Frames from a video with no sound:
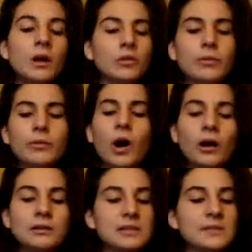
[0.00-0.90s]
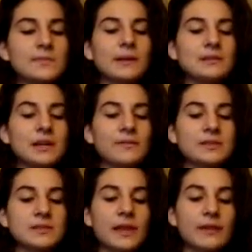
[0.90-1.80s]
although he hardly spent a day of
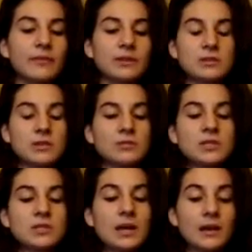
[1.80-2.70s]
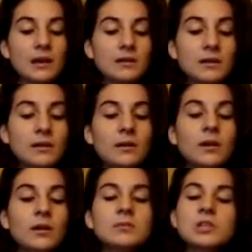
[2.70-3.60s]
his life on his own estate,
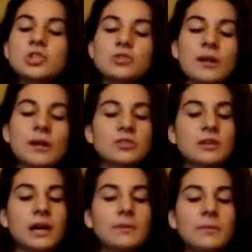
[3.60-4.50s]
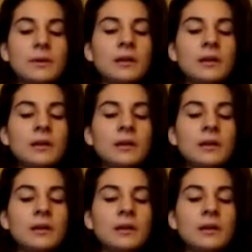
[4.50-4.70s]
was a strange type,